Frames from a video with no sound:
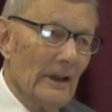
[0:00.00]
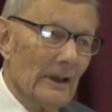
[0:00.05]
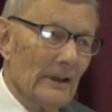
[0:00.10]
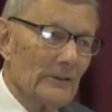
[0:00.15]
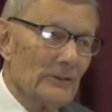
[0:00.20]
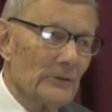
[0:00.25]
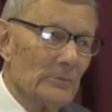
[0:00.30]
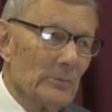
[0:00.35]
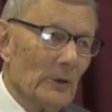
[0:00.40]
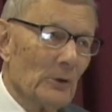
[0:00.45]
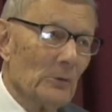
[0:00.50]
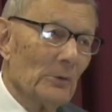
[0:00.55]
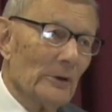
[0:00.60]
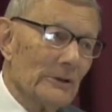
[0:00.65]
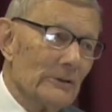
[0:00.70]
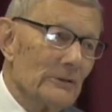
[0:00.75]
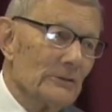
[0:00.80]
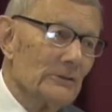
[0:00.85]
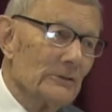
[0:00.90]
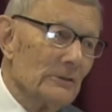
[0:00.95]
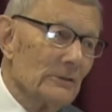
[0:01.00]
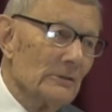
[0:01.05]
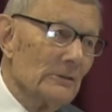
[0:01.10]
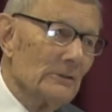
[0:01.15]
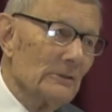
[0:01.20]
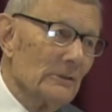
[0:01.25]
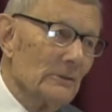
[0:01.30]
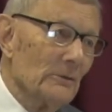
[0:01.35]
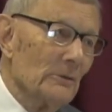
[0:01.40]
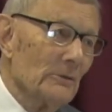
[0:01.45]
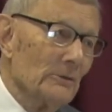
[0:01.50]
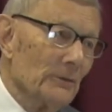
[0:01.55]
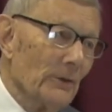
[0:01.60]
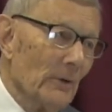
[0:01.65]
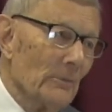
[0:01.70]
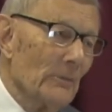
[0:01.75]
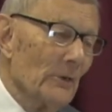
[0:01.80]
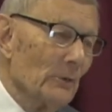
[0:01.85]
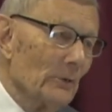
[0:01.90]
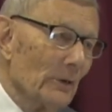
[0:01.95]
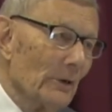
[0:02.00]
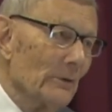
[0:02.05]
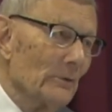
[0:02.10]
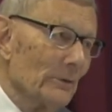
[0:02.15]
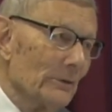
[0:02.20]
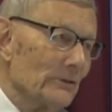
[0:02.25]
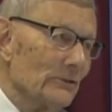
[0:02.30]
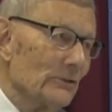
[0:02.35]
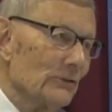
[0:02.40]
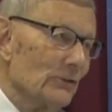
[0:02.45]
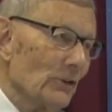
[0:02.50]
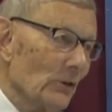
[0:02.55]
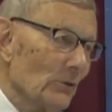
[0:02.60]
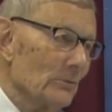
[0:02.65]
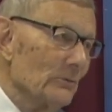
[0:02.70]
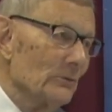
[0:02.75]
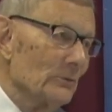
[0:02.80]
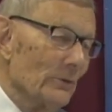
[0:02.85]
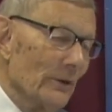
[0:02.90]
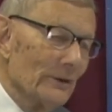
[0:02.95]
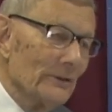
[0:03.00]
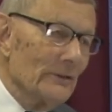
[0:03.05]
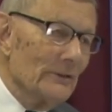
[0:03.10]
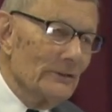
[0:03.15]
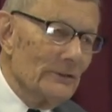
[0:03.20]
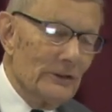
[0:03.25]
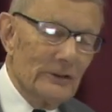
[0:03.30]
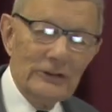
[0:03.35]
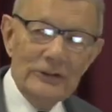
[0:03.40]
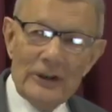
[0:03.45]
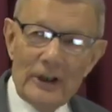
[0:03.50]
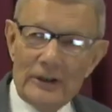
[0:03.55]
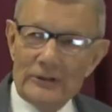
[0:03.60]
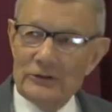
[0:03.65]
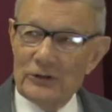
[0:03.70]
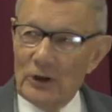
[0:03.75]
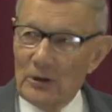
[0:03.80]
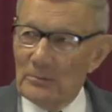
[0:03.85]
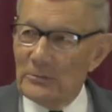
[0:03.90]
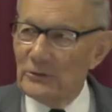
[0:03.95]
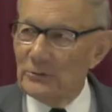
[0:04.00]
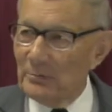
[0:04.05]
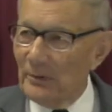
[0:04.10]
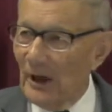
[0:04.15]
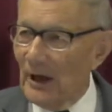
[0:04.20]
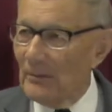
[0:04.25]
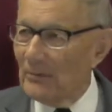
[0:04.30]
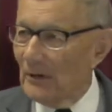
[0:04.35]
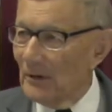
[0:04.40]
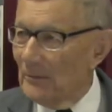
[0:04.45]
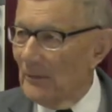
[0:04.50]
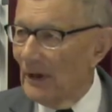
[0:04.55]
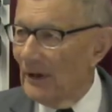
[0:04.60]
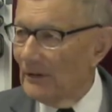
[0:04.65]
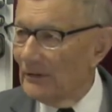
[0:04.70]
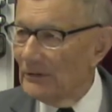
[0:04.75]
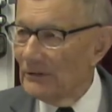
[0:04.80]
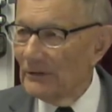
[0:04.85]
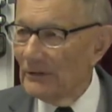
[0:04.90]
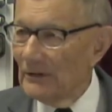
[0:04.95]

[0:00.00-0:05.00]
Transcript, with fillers: yes, but what's from what, what's Job's? What does he say Job's problem is?